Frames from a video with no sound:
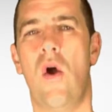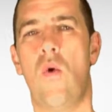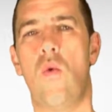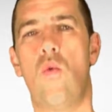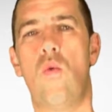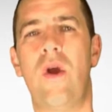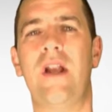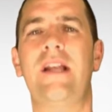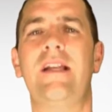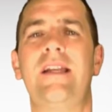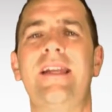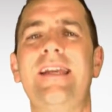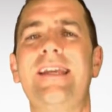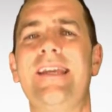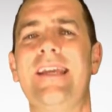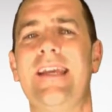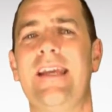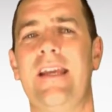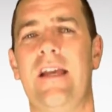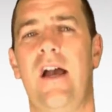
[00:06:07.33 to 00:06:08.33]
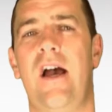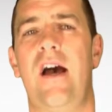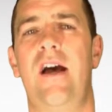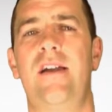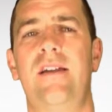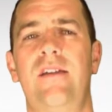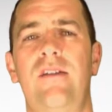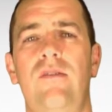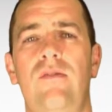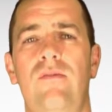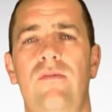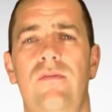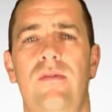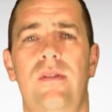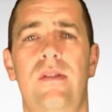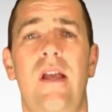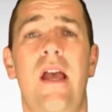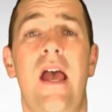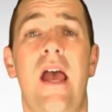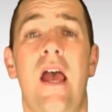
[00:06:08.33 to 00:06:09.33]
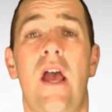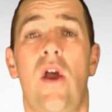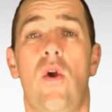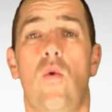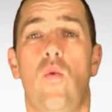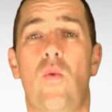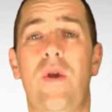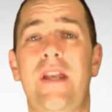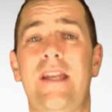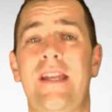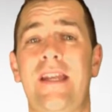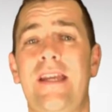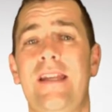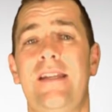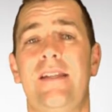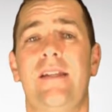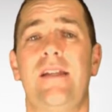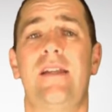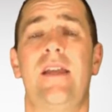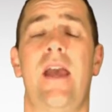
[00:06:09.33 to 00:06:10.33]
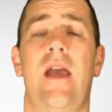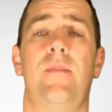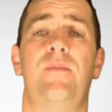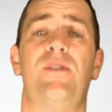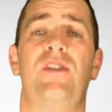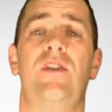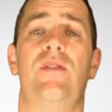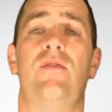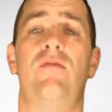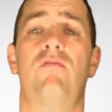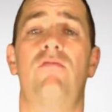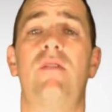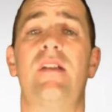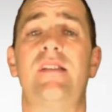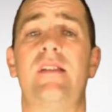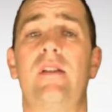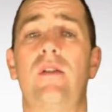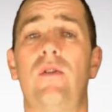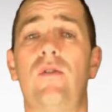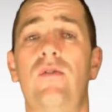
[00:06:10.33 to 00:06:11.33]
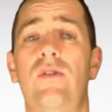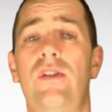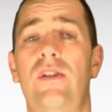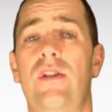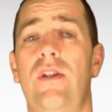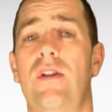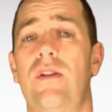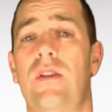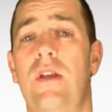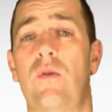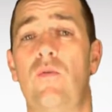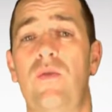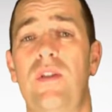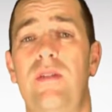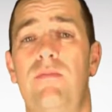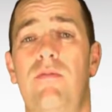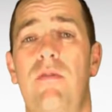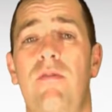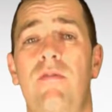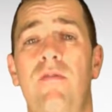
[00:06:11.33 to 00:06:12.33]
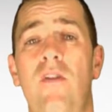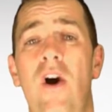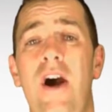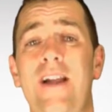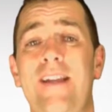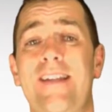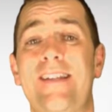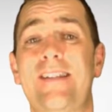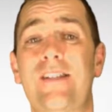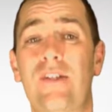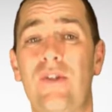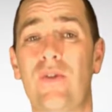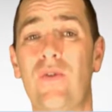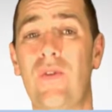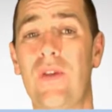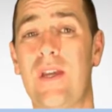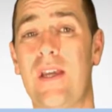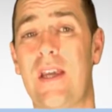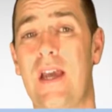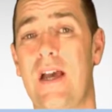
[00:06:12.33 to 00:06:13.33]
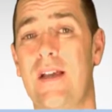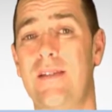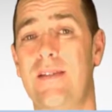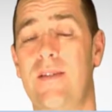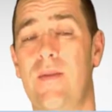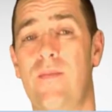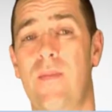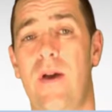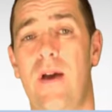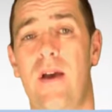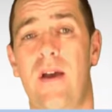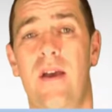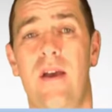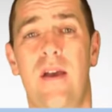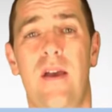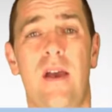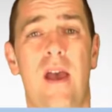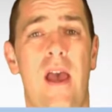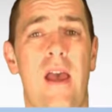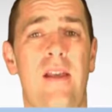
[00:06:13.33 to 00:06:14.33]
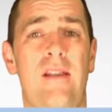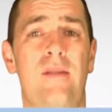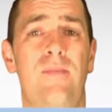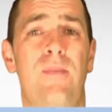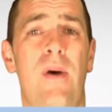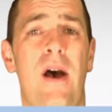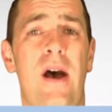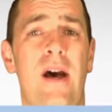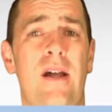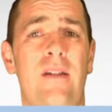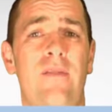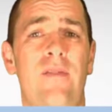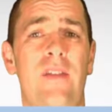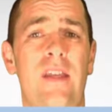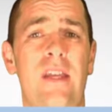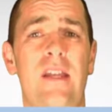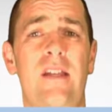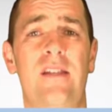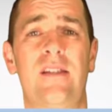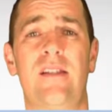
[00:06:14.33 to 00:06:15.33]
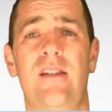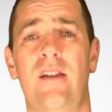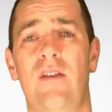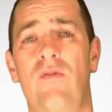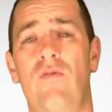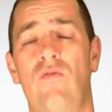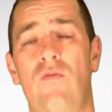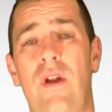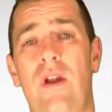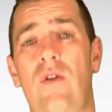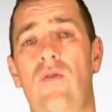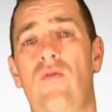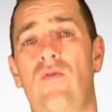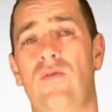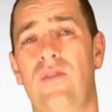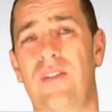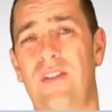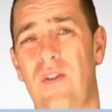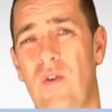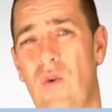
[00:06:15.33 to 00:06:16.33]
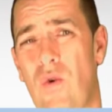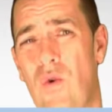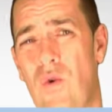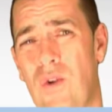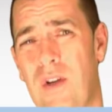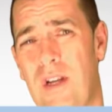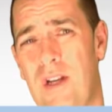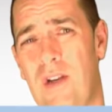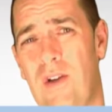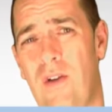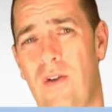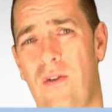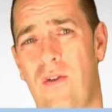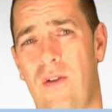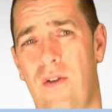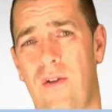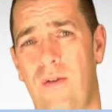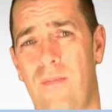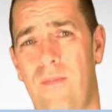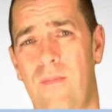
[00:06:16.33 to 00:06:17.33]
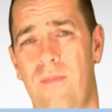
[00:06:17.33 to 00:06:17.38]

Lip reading: When linking articles, we need to capture the resolution that was provided to the customer as part of the incident record's audit log.